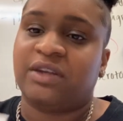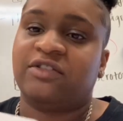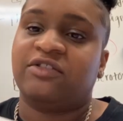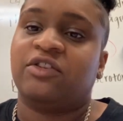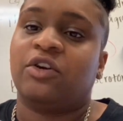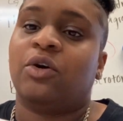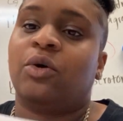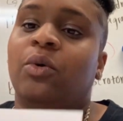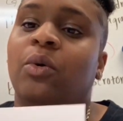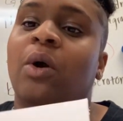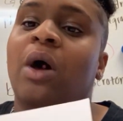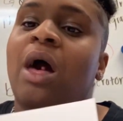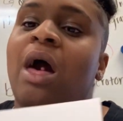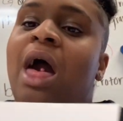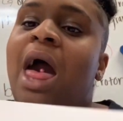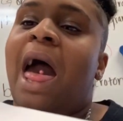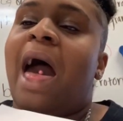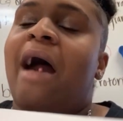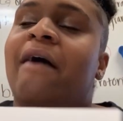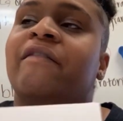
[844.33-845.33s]
So
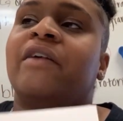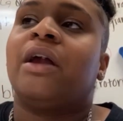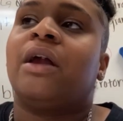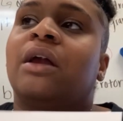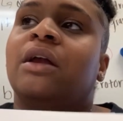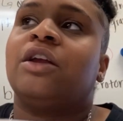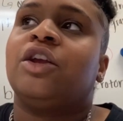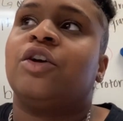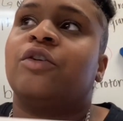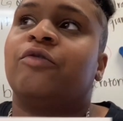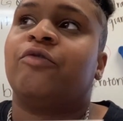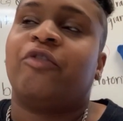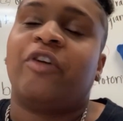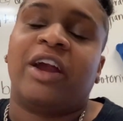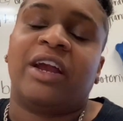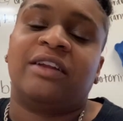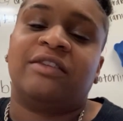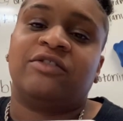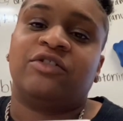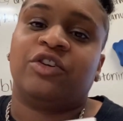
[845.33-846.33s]
having your
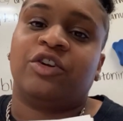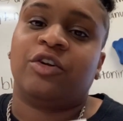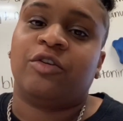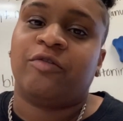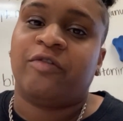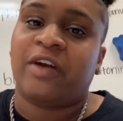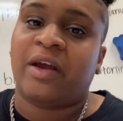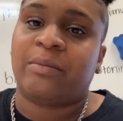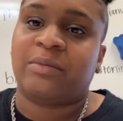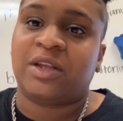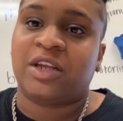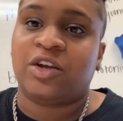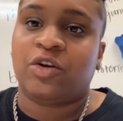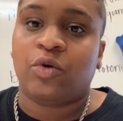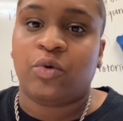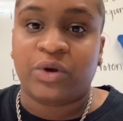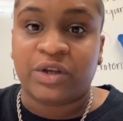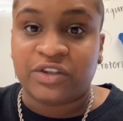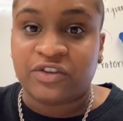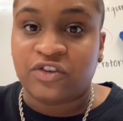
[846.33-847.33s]
friends or your family
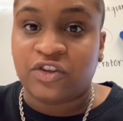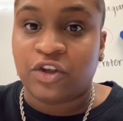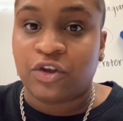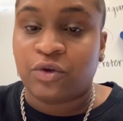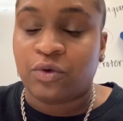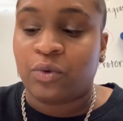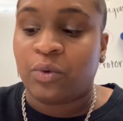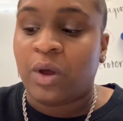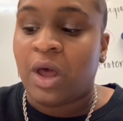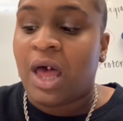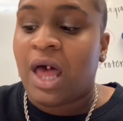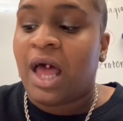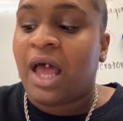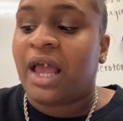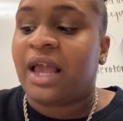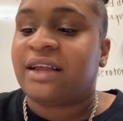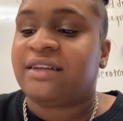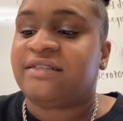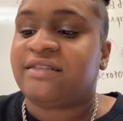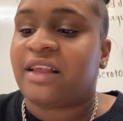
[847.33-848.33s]
quiz you,
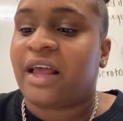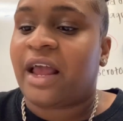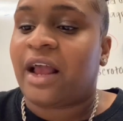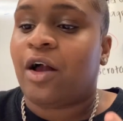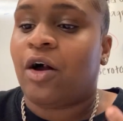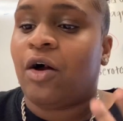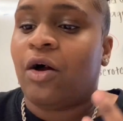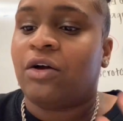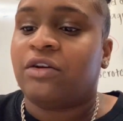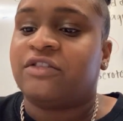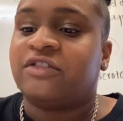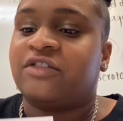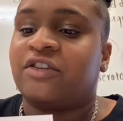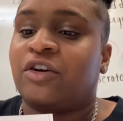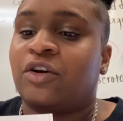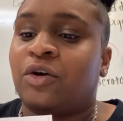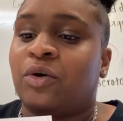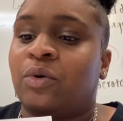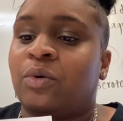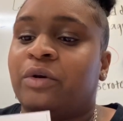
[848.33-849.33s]
it's like
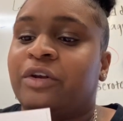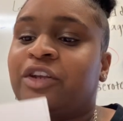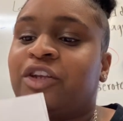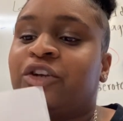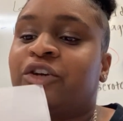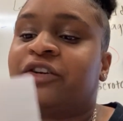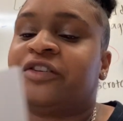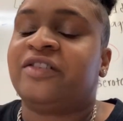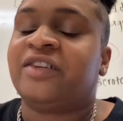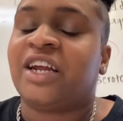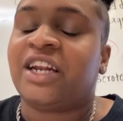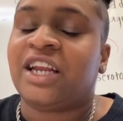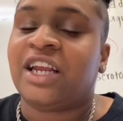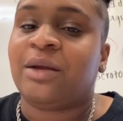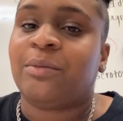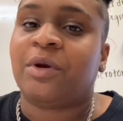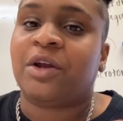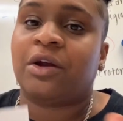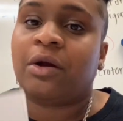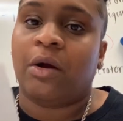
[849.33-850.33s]
also you're studying,
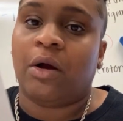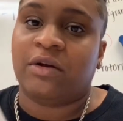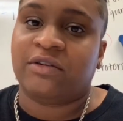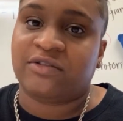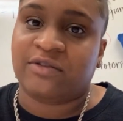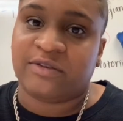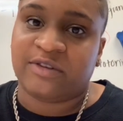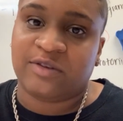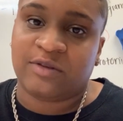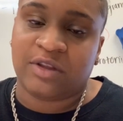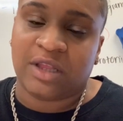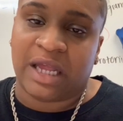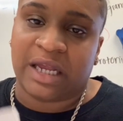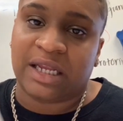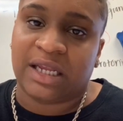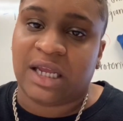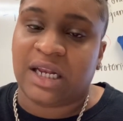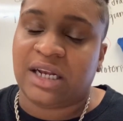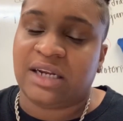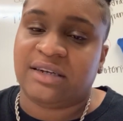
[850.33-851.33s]
but you're also like
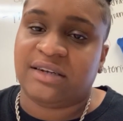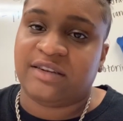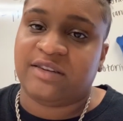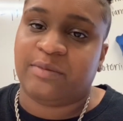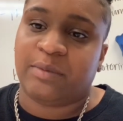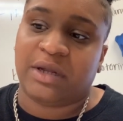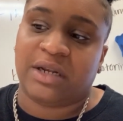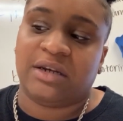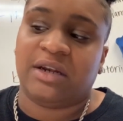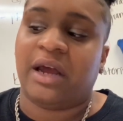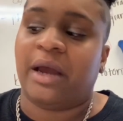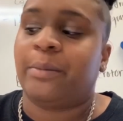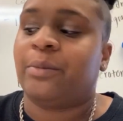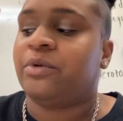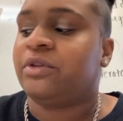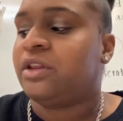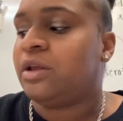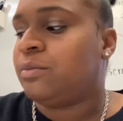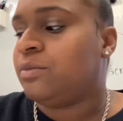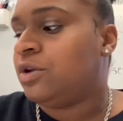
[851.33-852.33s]
getting to spend time
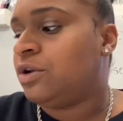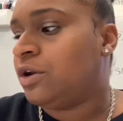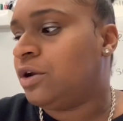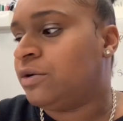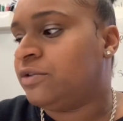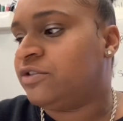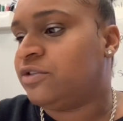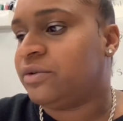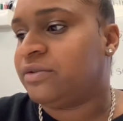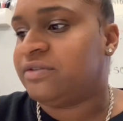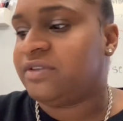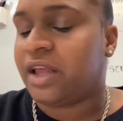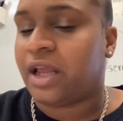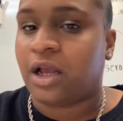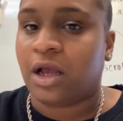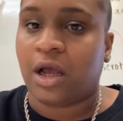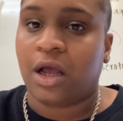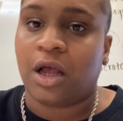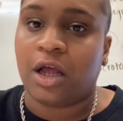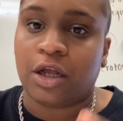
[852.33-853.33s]
with them, you know? So it's like
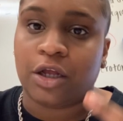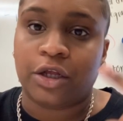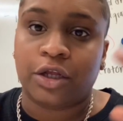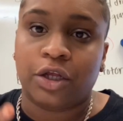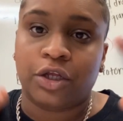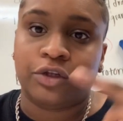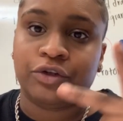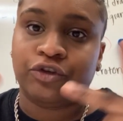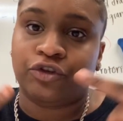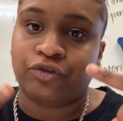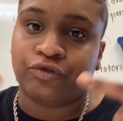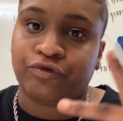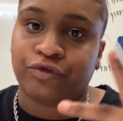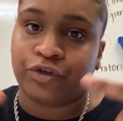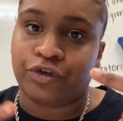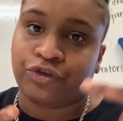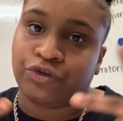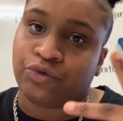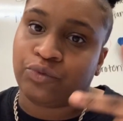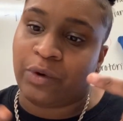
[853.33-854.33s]
a 2 for
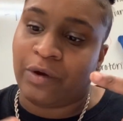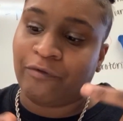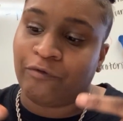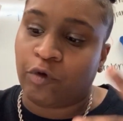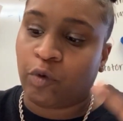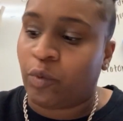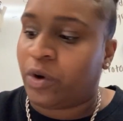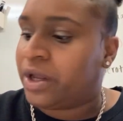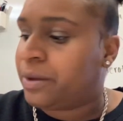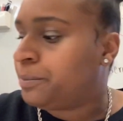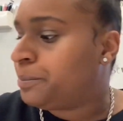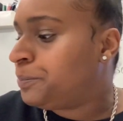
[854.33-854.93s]
2, win for win.